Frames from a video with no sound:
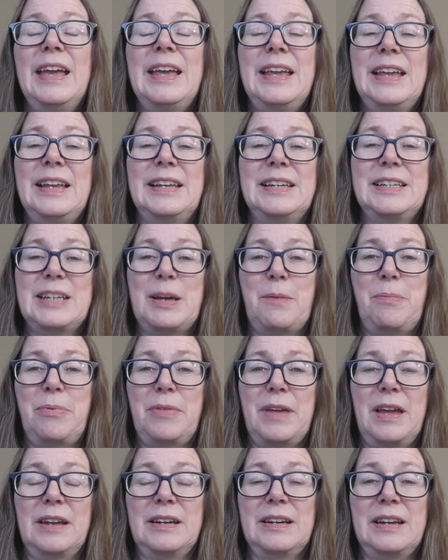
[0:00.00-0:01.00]
in-depth
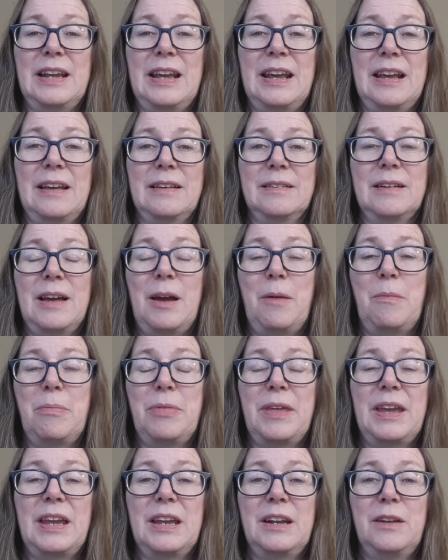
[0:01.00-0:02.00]
editing. I'm
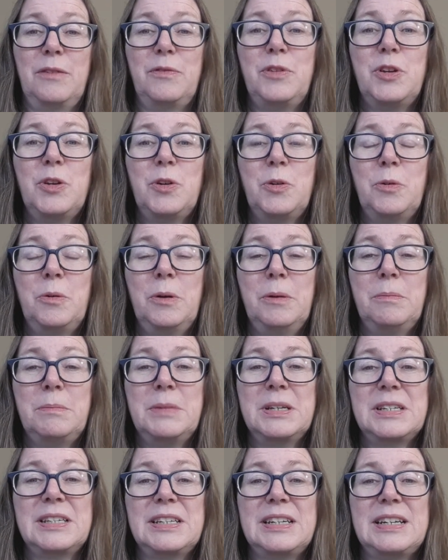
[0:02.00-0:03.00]
thinking of you,
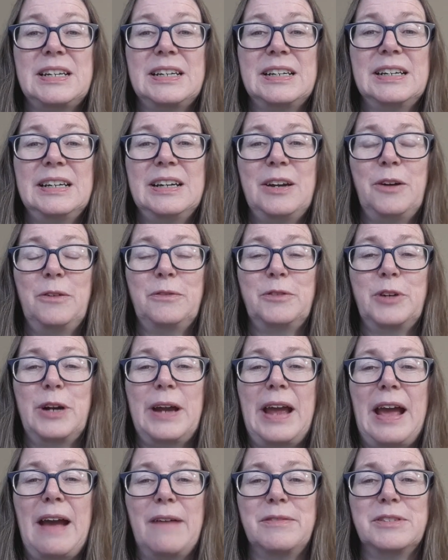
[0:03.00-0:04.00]
Miss Dina, over
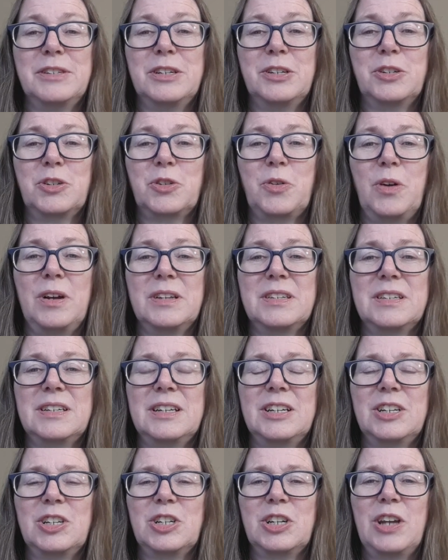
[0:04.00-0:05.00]
at Half Stitch Cross
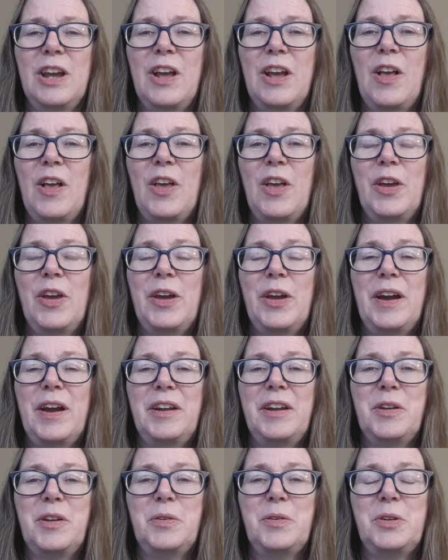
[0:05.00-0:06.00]
Stitch. I
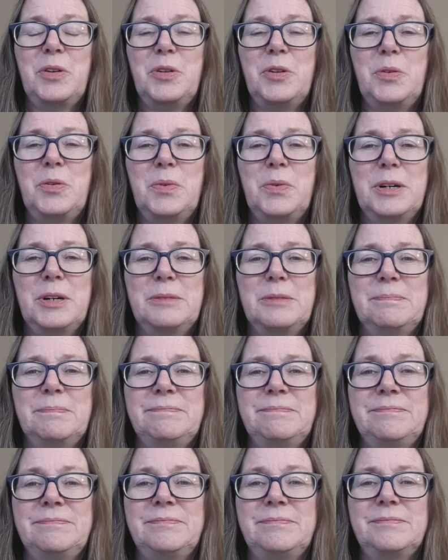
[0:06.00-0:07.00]
know you
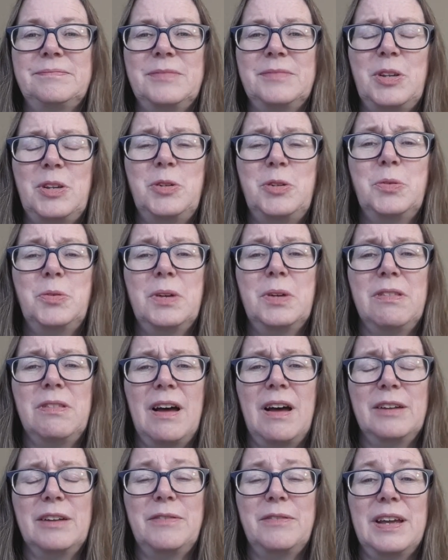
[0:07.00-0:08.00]
you do a
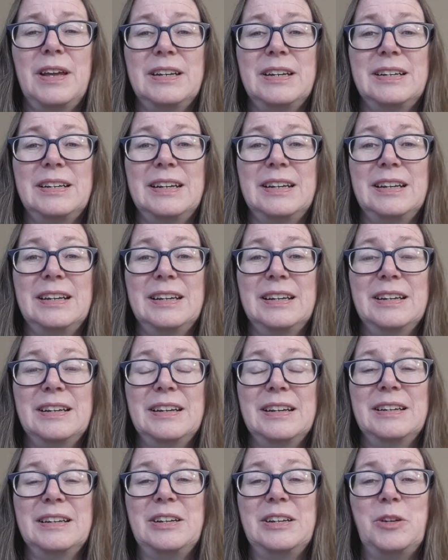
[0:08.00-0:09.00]
lot of editing,
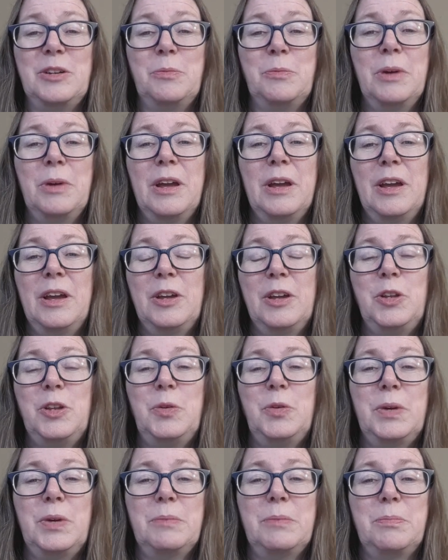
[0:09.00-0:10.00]
and you
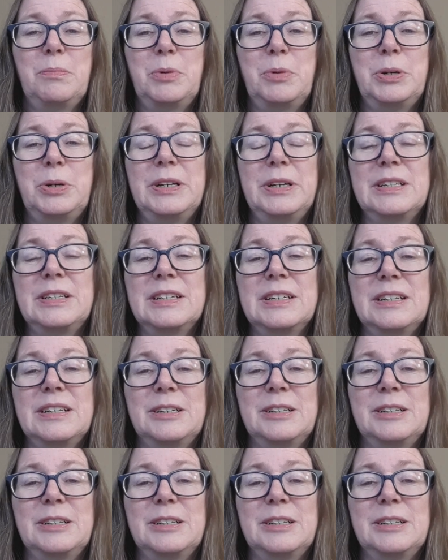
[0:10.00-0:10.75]
input